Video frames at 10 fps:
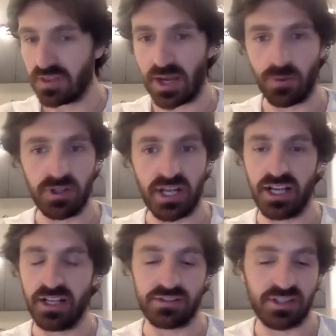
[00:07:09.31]
That will, and
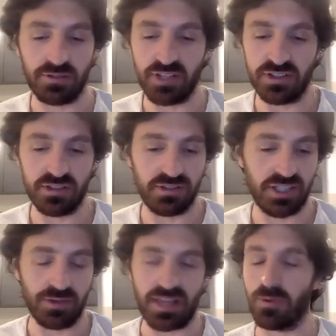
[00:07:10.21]
I said the reason,
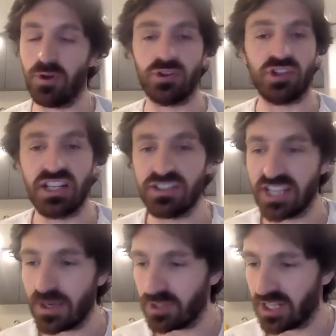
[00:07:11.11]
you know, that would all change
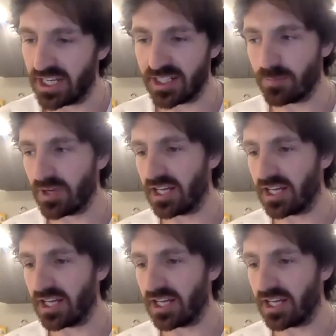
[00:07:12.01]
again with editing,